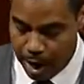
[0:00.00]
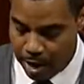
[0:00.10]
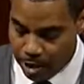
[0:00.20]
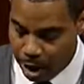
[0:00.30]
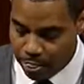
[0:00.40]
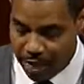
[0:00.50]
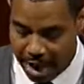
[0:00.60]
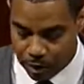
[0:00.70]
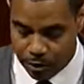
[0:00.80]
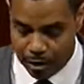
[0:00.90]
And there are
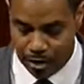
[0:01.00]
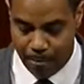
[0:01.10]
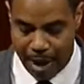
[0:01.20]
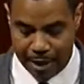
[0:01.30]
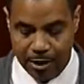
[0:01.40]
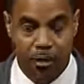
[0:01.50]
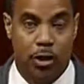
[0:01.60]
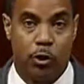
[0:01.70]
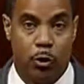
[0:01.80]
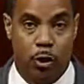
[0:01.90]
thousands of my
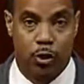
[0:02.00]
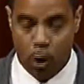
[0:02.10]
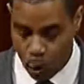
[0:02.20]
constituents